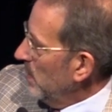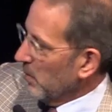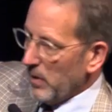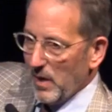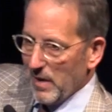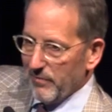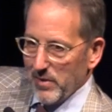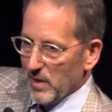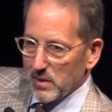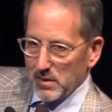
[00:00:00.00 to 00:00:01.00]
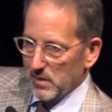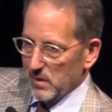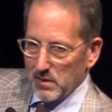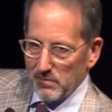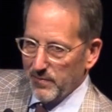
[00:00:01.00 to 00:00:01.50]
know, we have this,
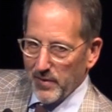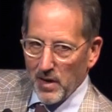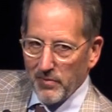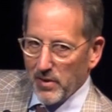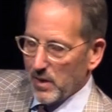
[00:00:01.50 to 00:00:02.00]
it's very, very